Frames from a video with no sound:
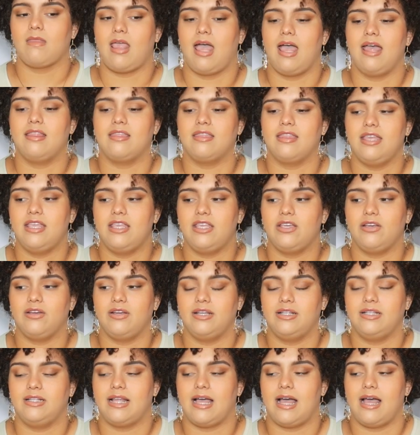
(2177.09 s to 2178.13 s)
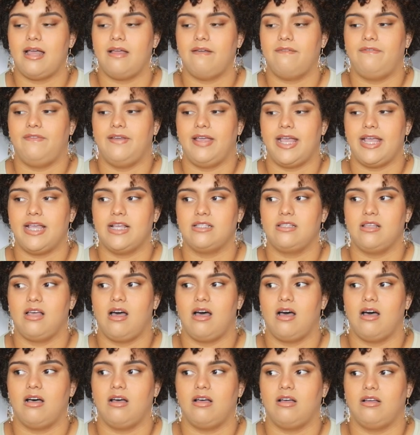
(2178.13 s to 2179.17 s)
I think you're in that phase
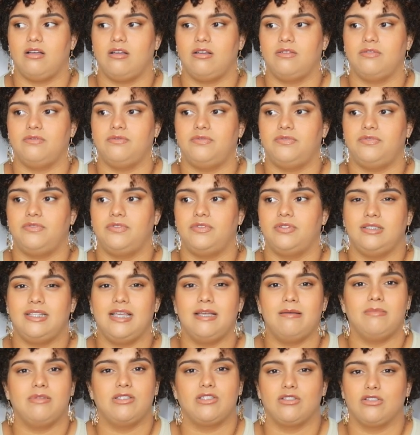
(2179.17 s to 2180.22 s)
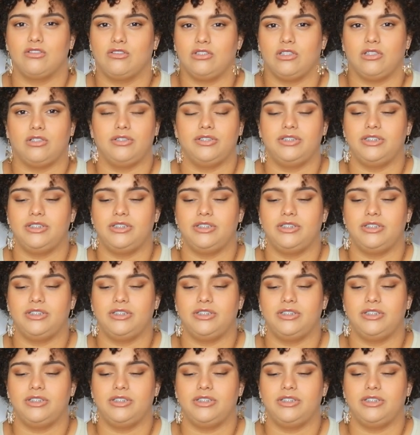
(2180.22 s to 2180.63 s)
of damage control.